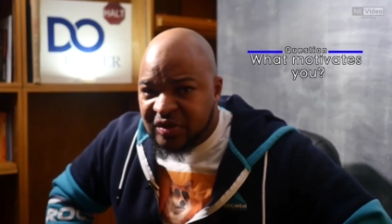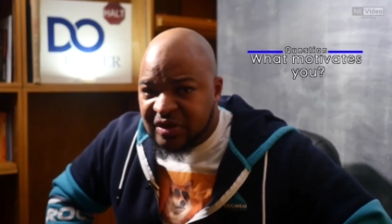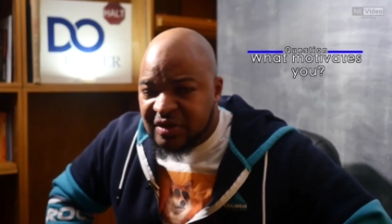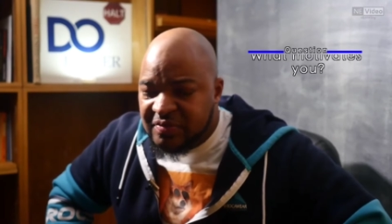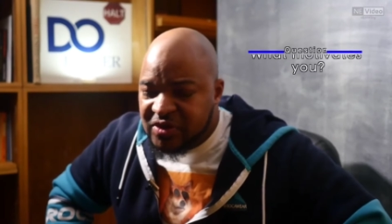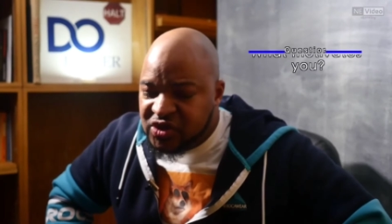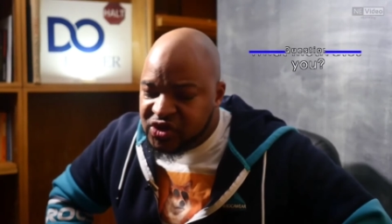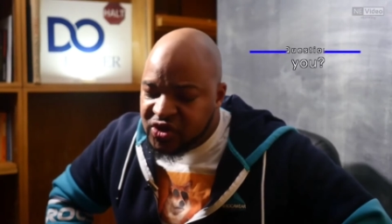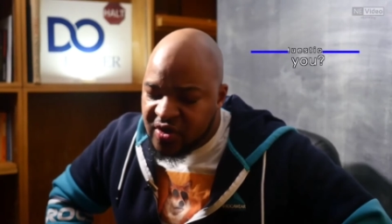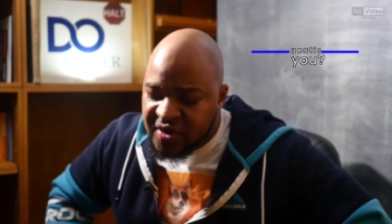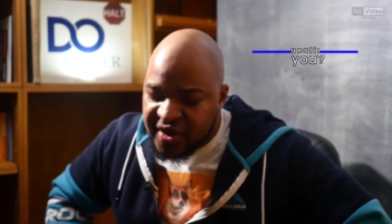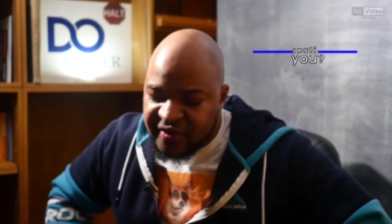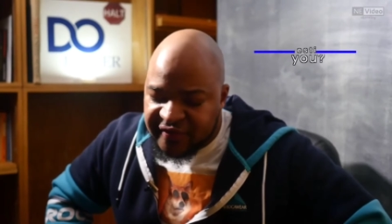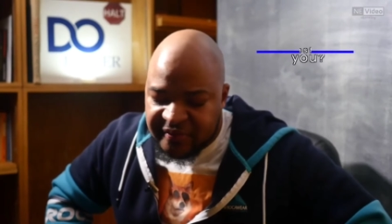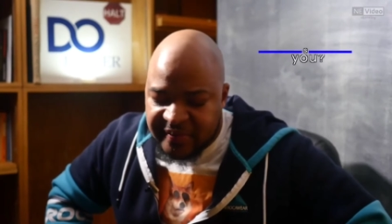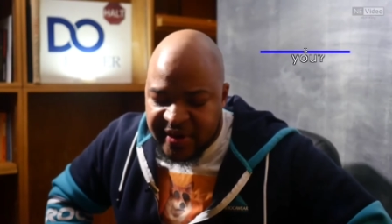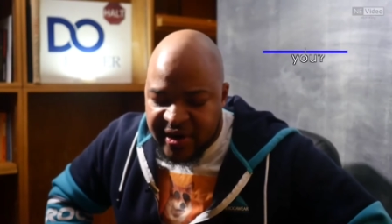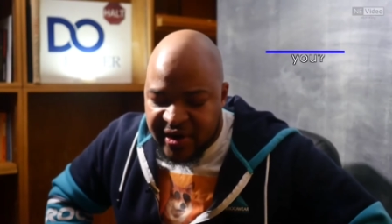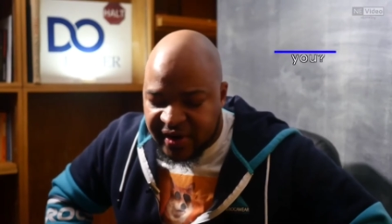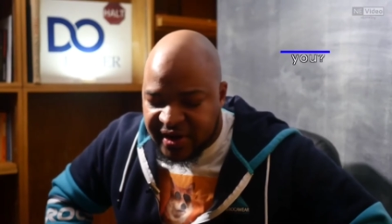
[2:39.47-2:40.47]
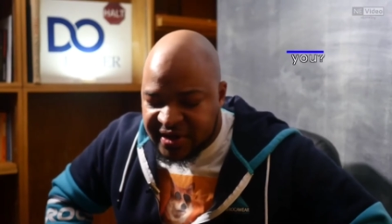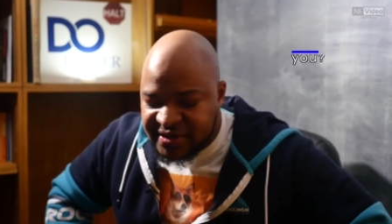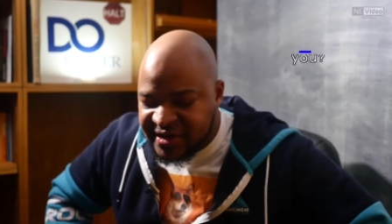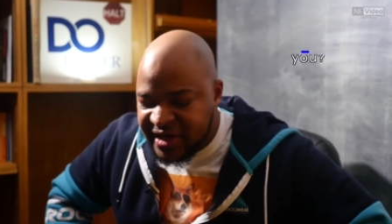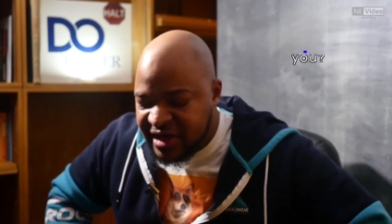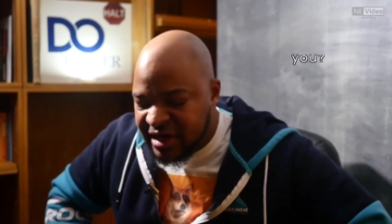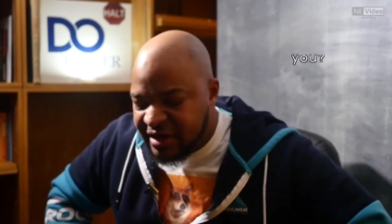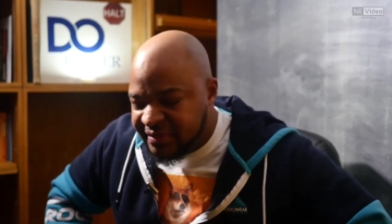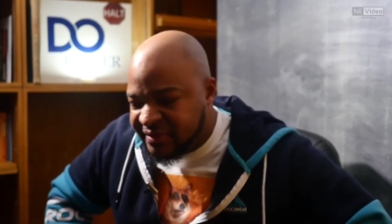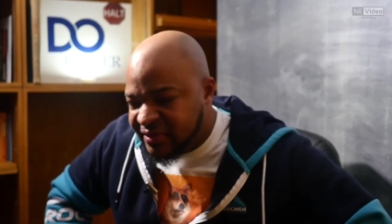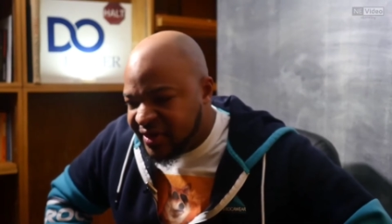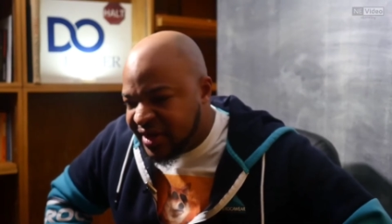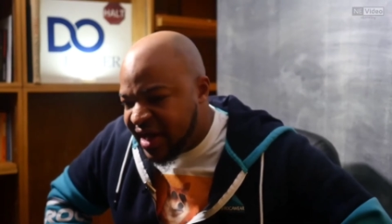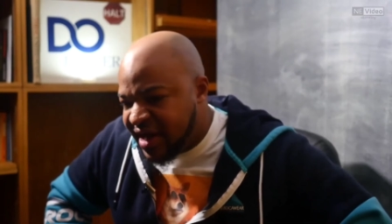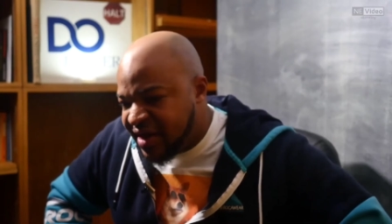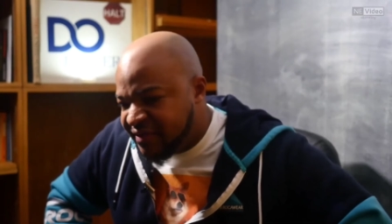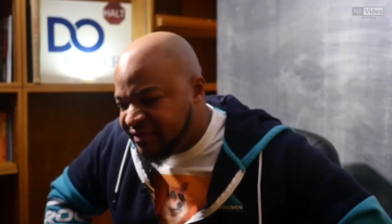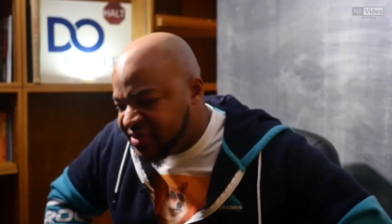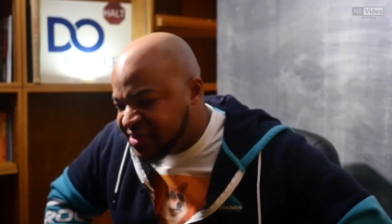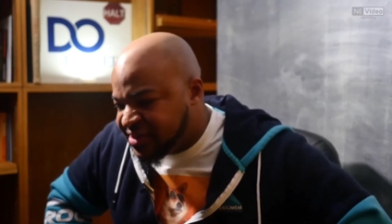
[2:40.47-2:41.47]
The majority of Americans get up
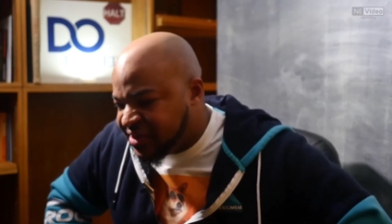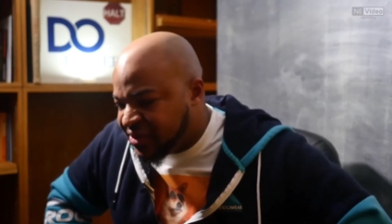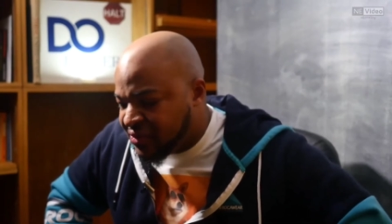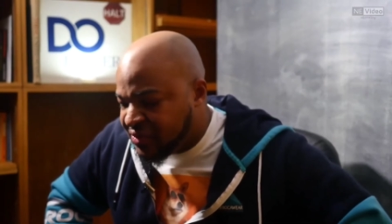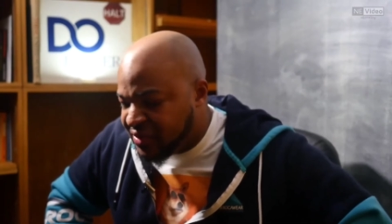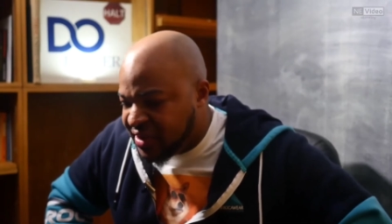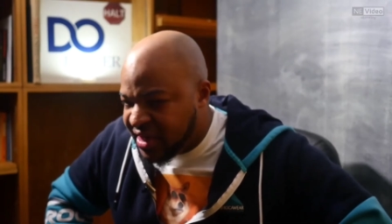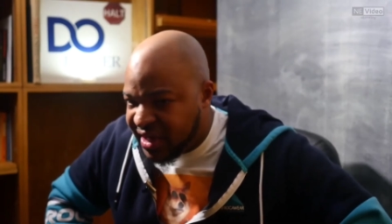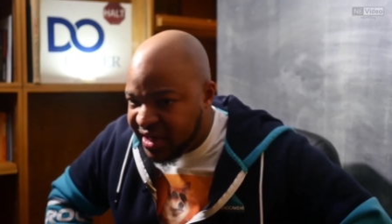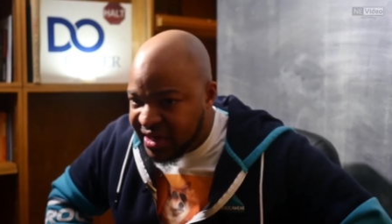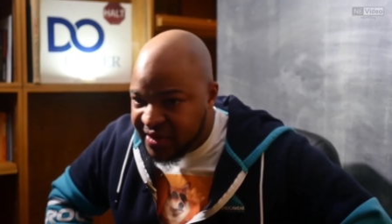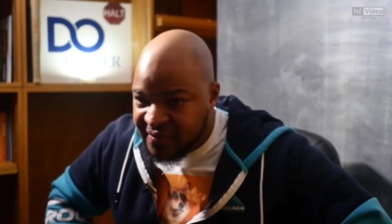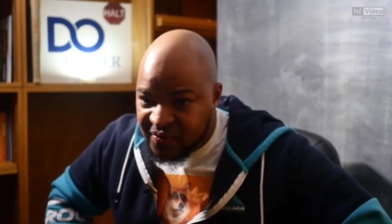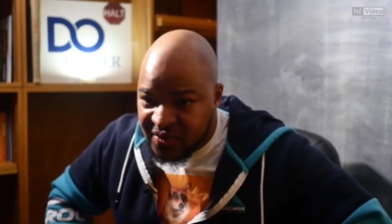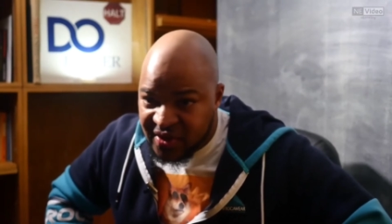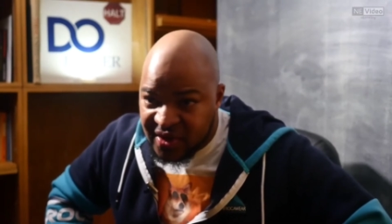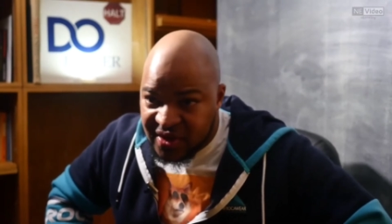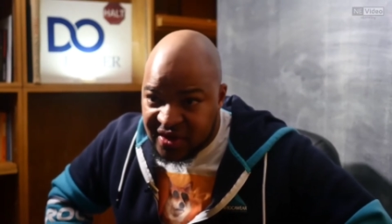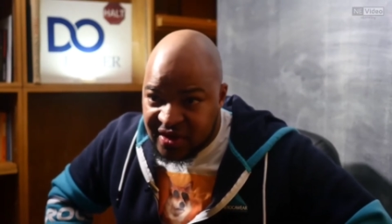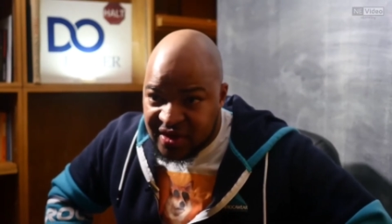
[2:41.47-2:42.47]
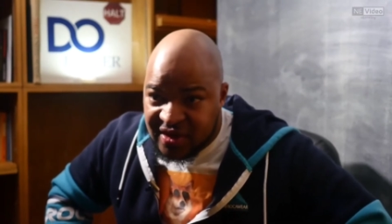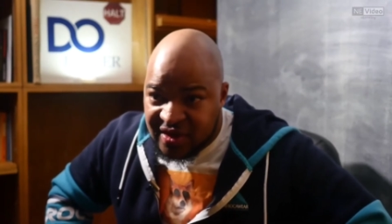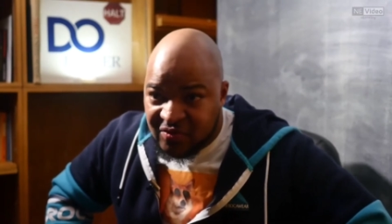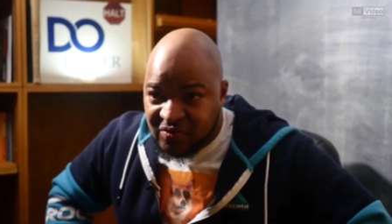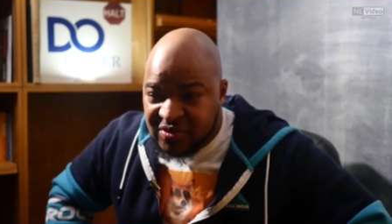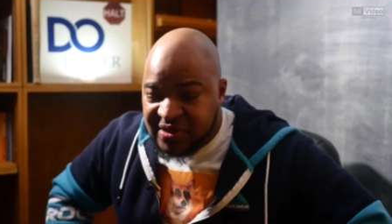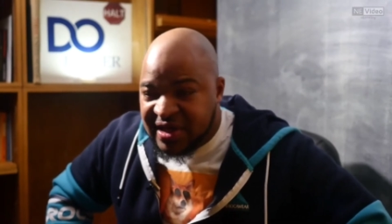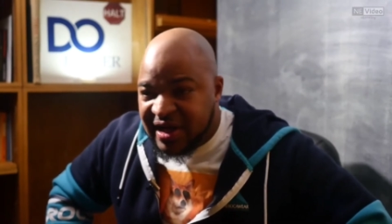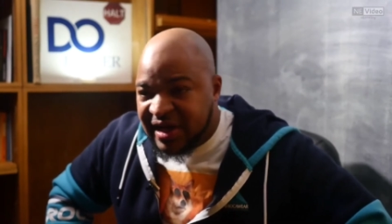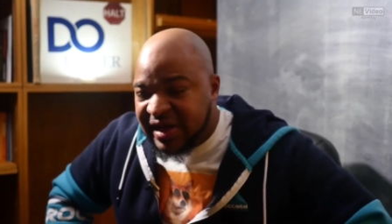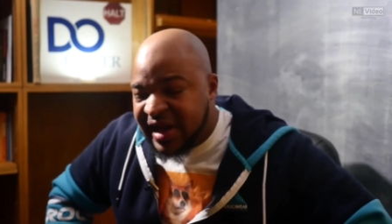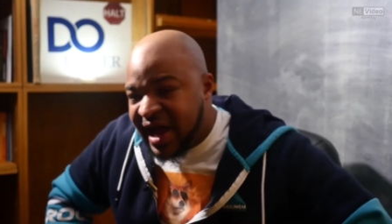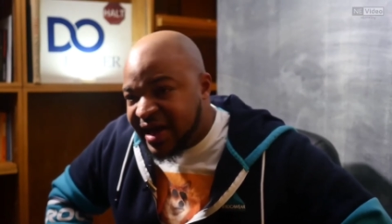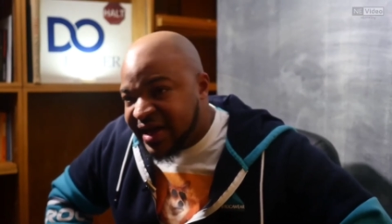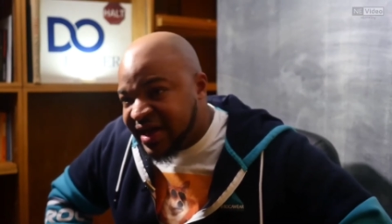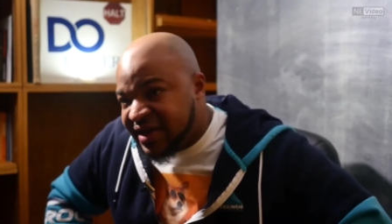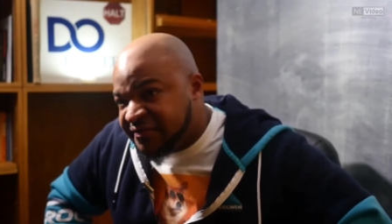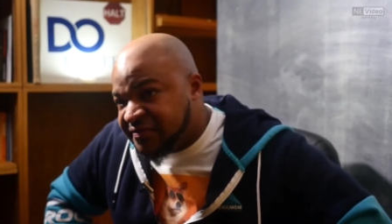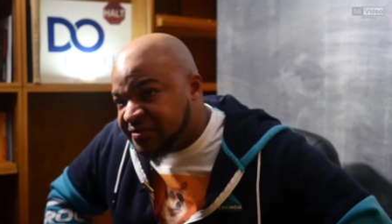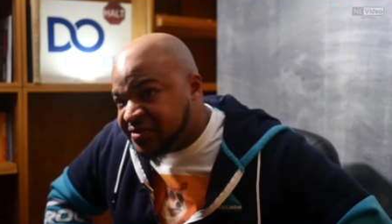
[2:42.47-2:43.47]
every single day. We
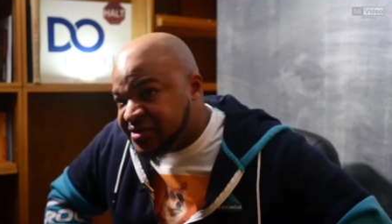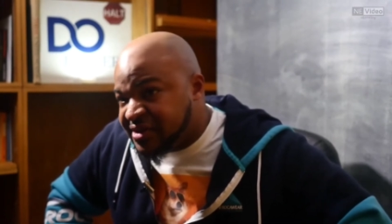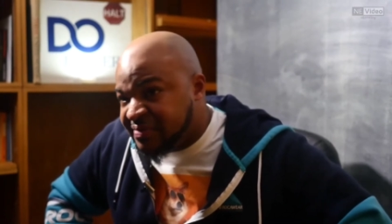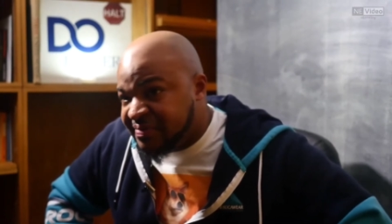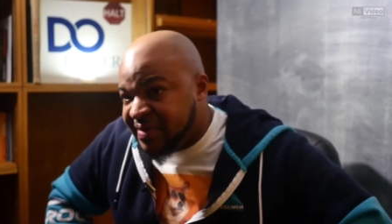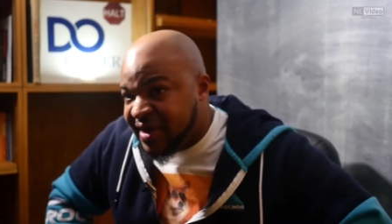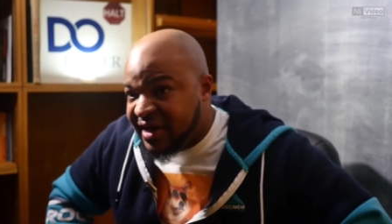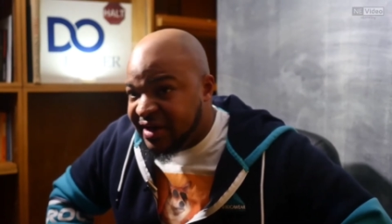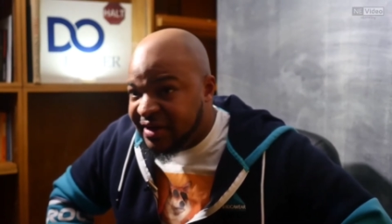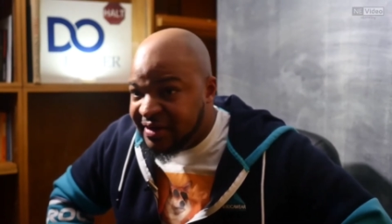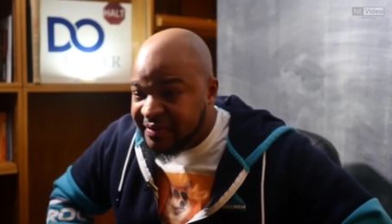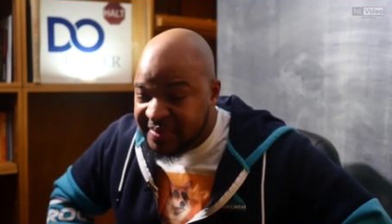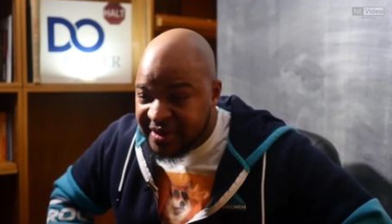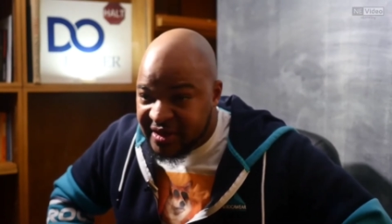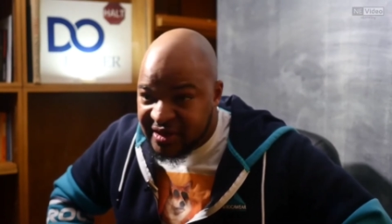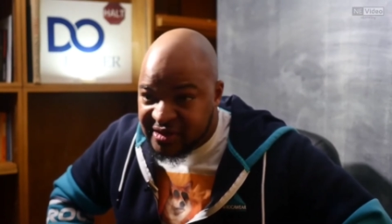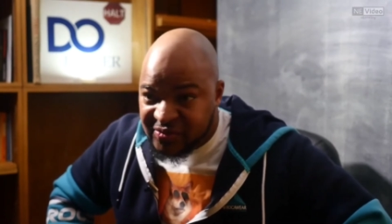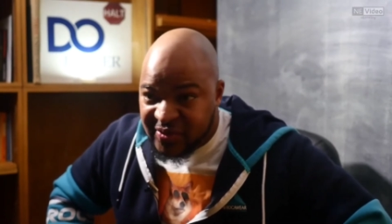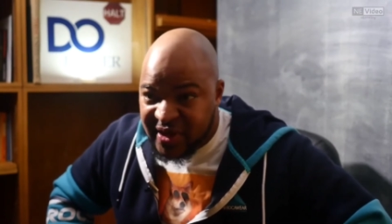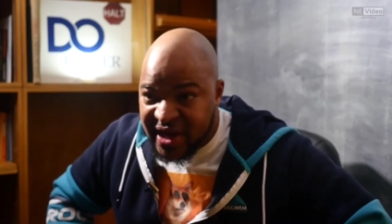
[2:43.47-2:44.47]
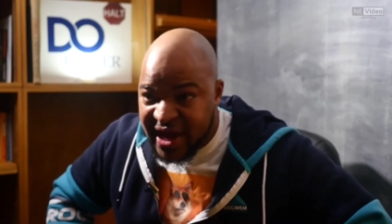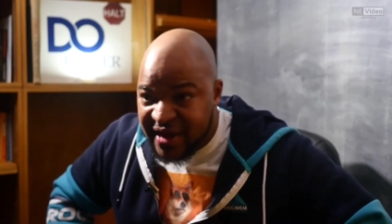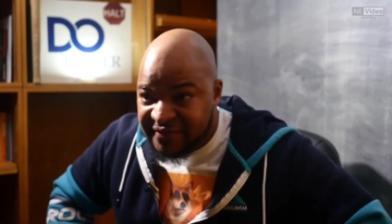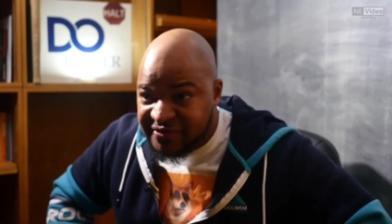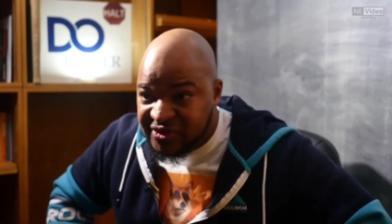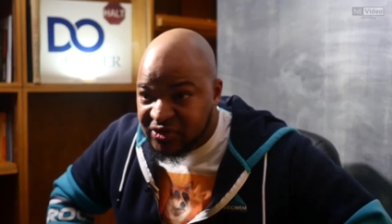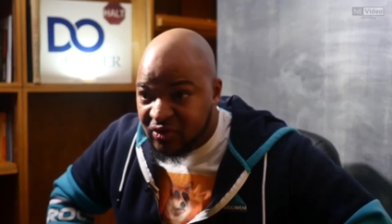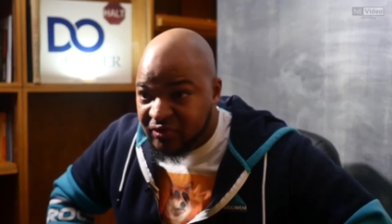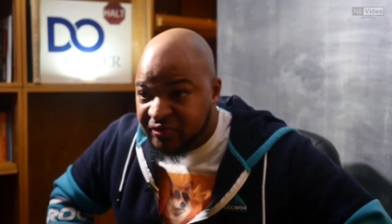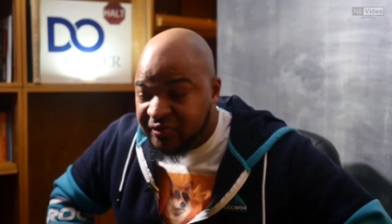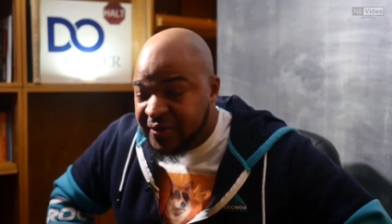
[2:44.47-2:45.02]
clock in for somebody because we have to.